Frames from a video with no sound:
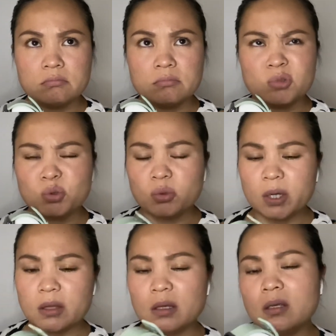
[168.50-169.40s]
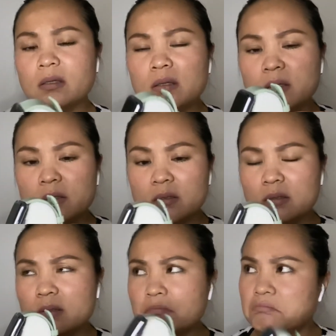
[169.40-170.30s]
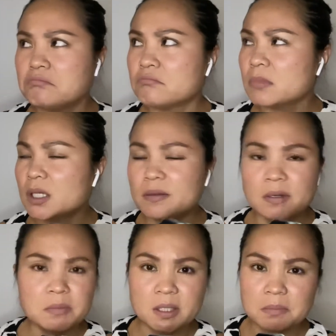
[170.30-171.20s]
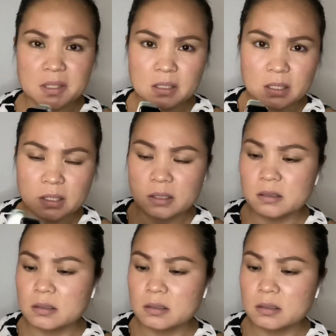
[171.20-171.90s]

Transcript: 2, I think, if I'm not mistaken.